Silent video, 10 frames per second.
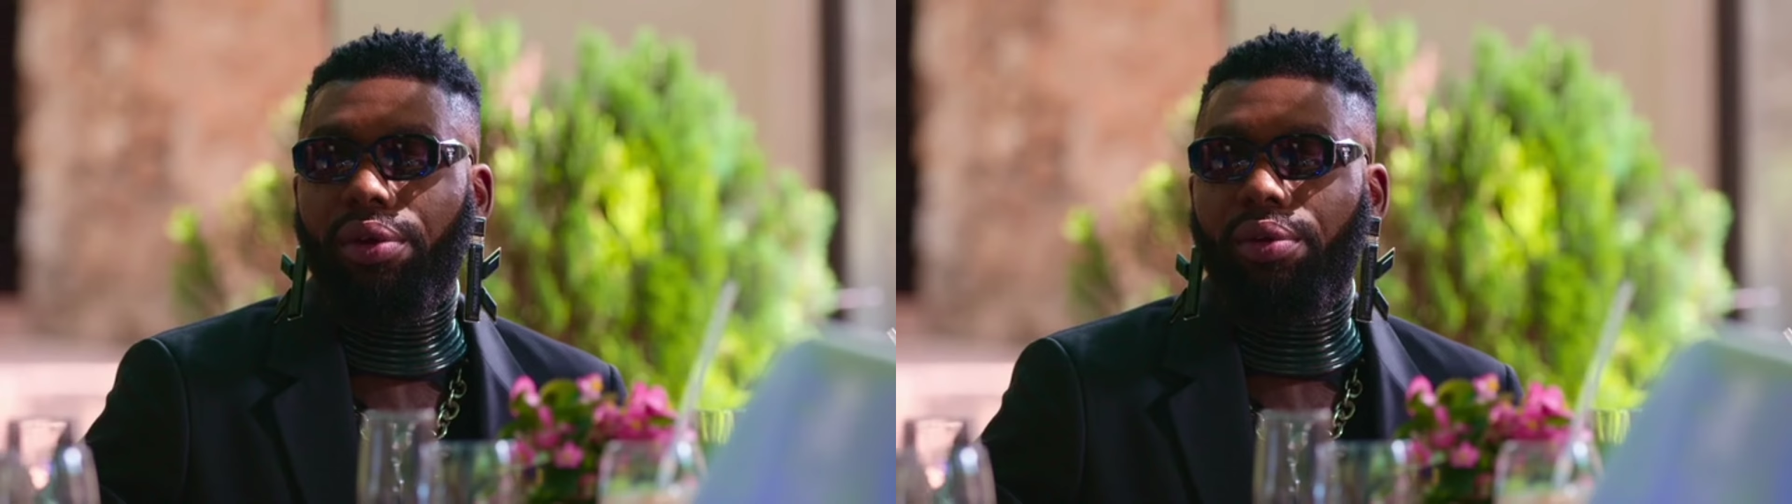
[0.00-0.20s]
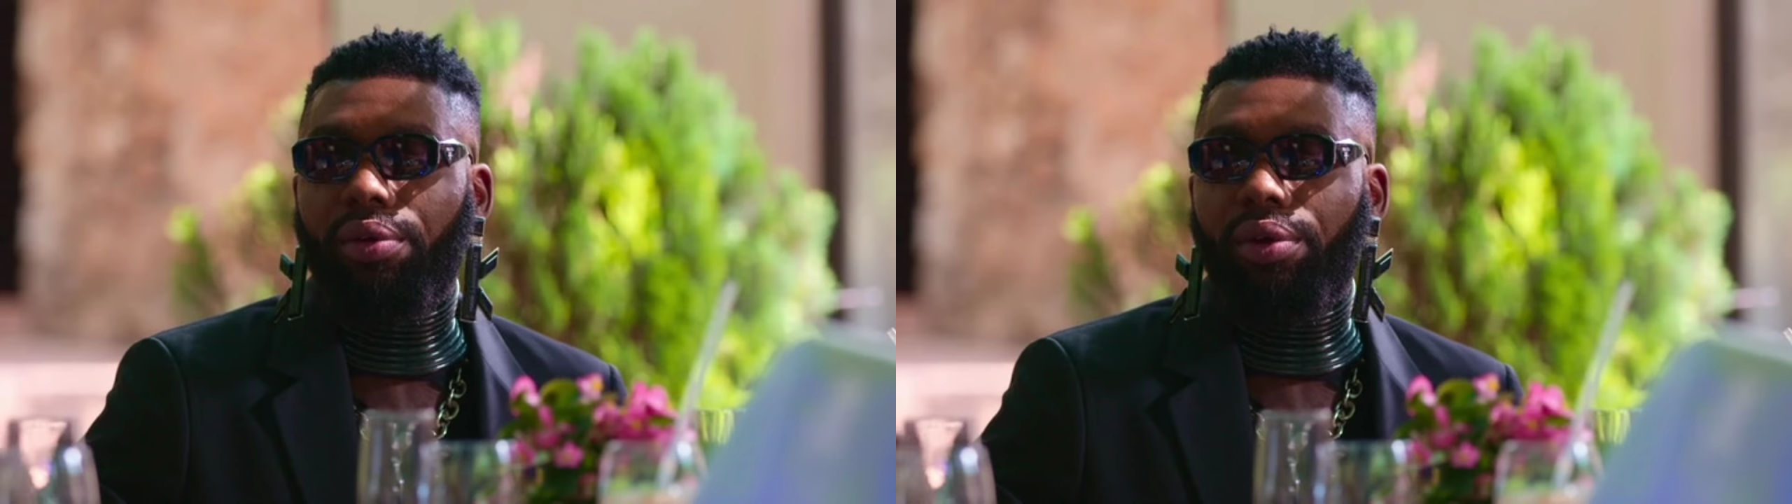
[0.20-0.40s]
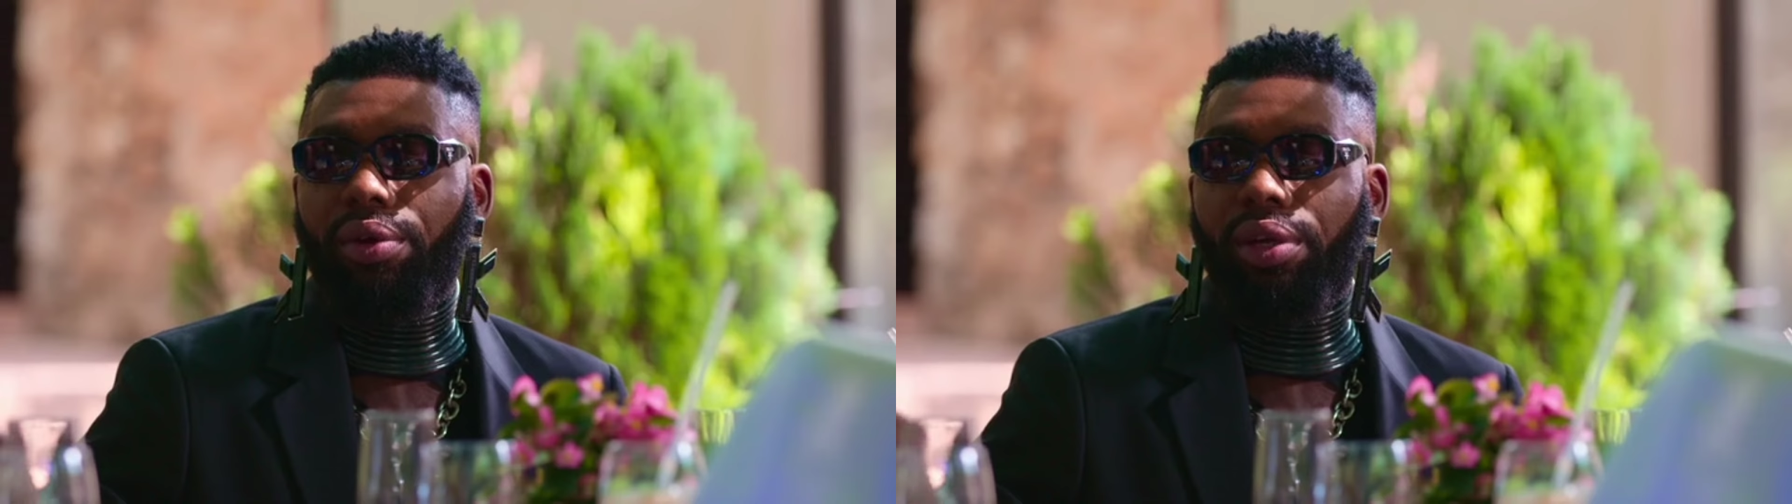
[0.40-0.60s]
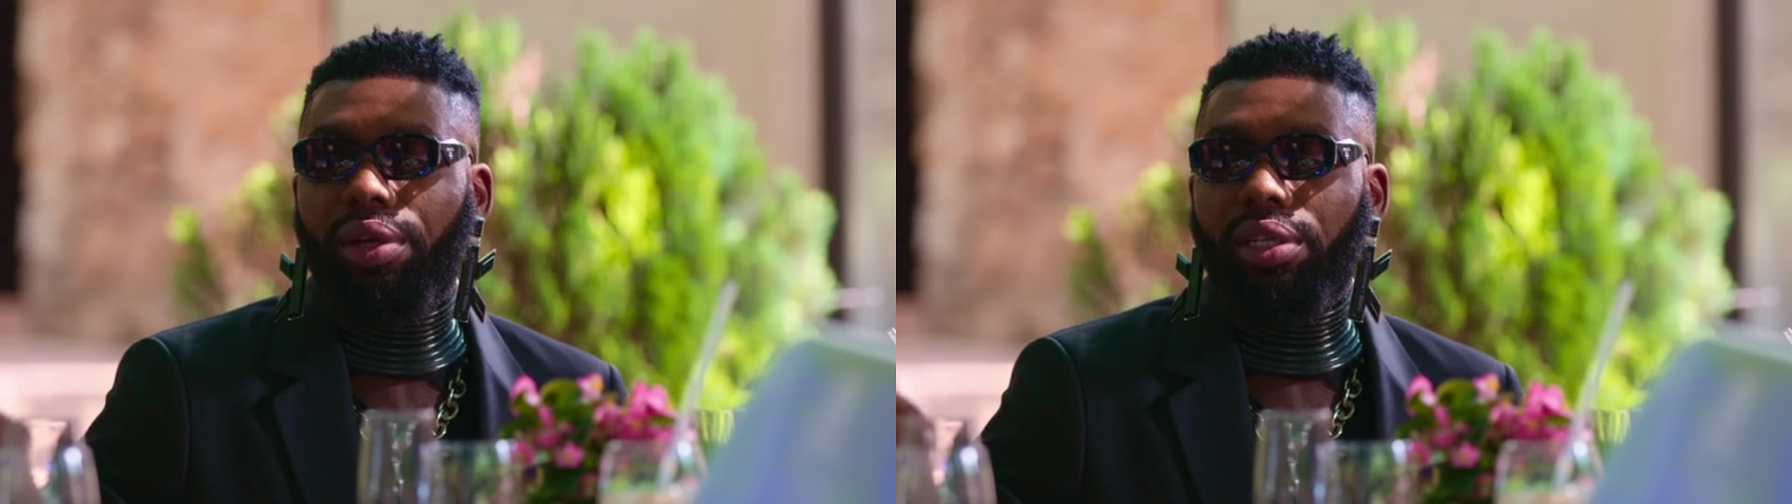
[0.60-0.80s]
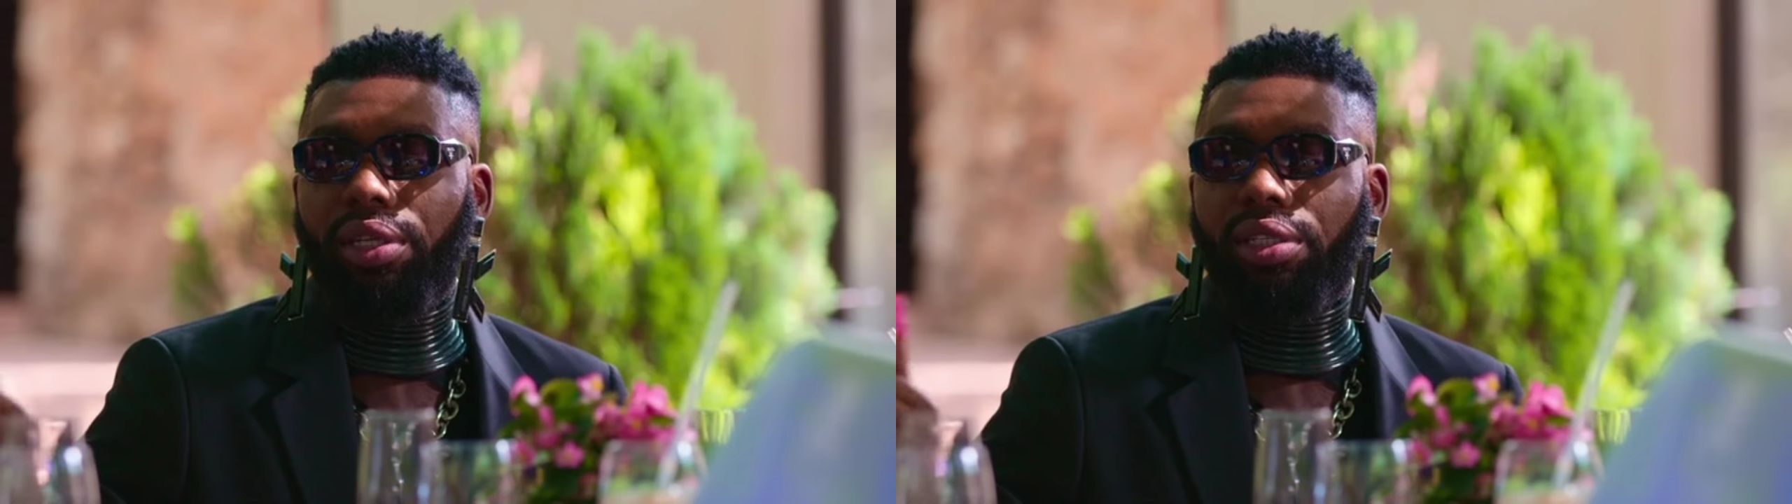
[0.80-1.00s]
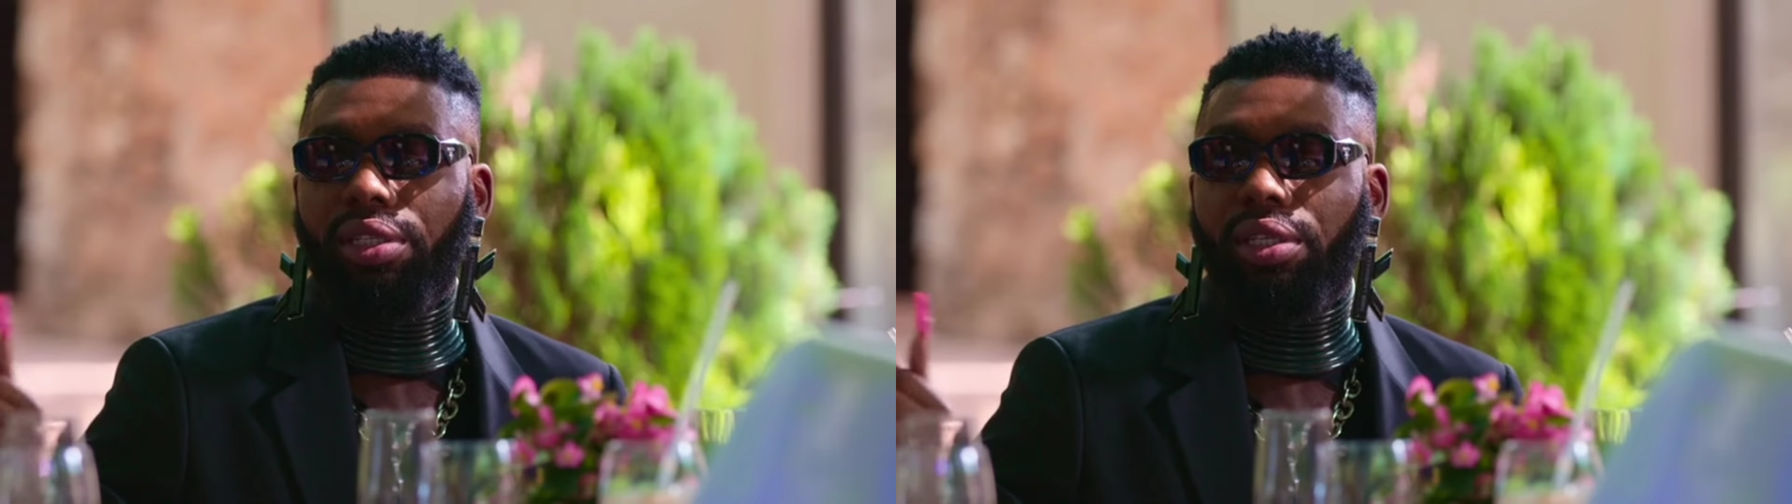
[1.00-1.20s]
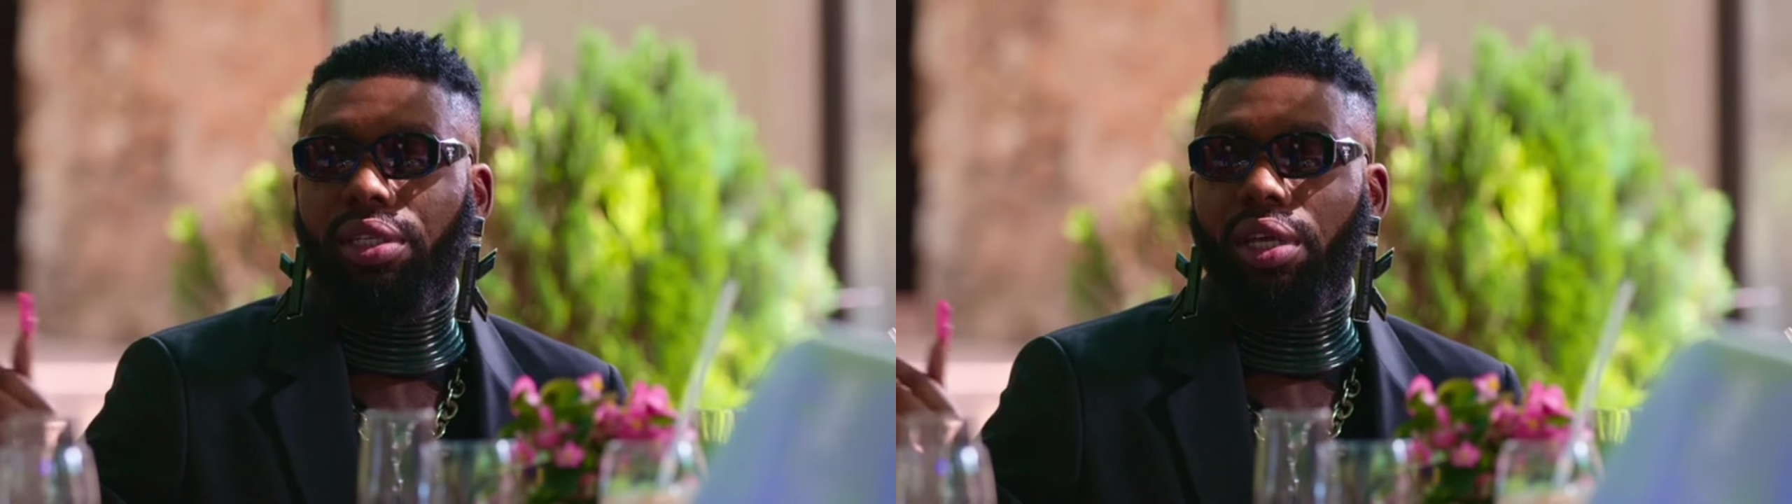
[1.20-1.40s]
respect for you